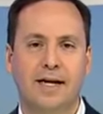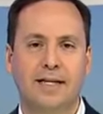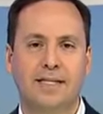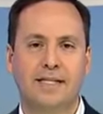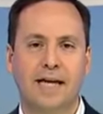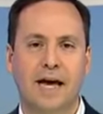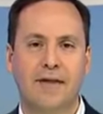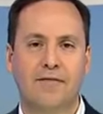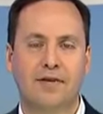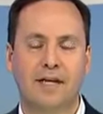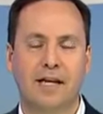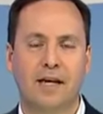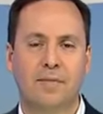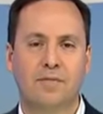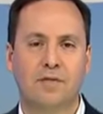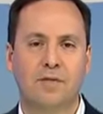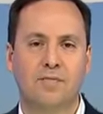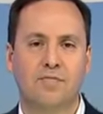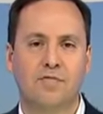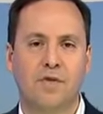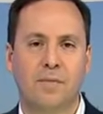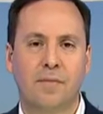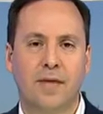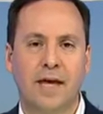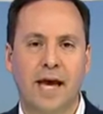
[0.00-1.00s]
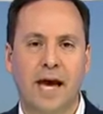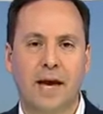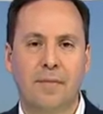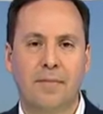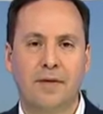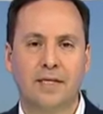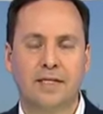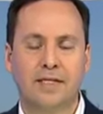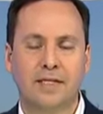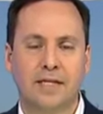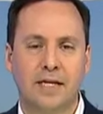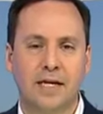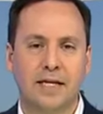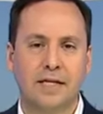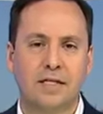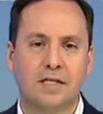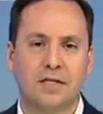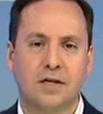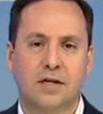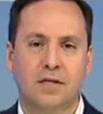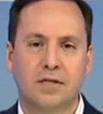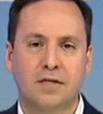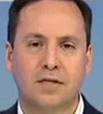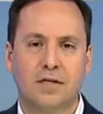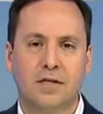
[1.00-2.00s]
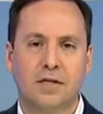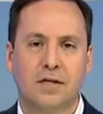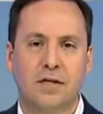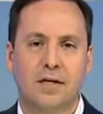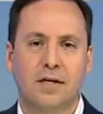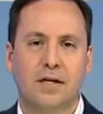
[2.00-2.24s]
David Lipson from the ABC, and so I was